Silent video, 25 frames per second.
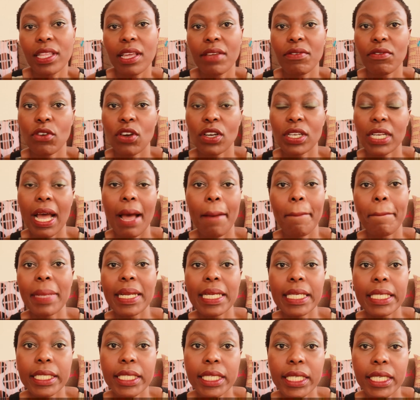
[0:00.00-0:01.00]
they've got
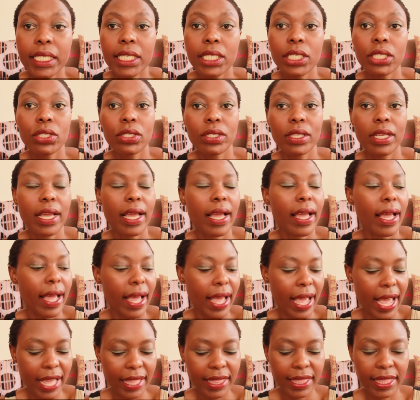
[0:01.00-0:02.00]
abilities,
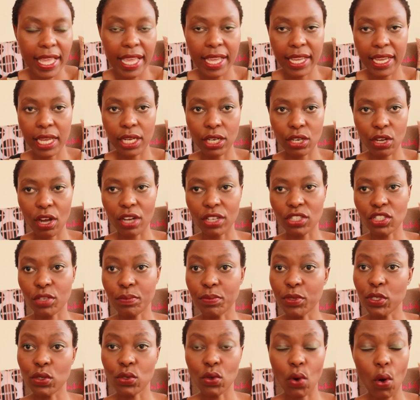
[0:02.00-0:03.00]
and they can
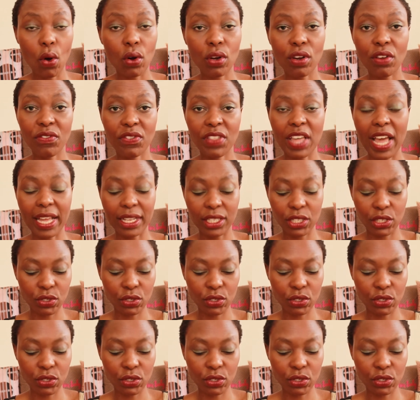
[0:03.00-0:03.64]
contribute all of that.